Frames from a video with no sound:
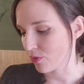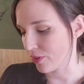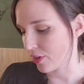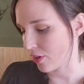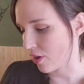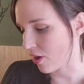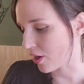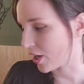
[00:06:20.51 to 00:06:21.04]

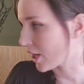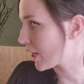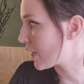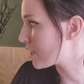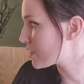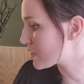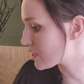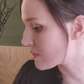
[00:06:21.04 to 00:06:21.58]
there are
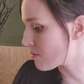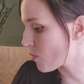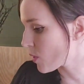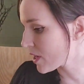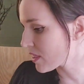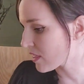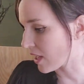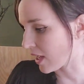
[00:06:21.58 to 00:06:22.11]
some more
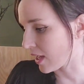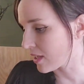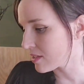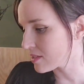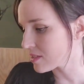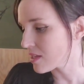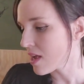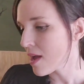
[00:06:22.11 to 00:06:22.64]

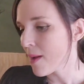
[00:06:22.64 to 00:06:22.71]
things.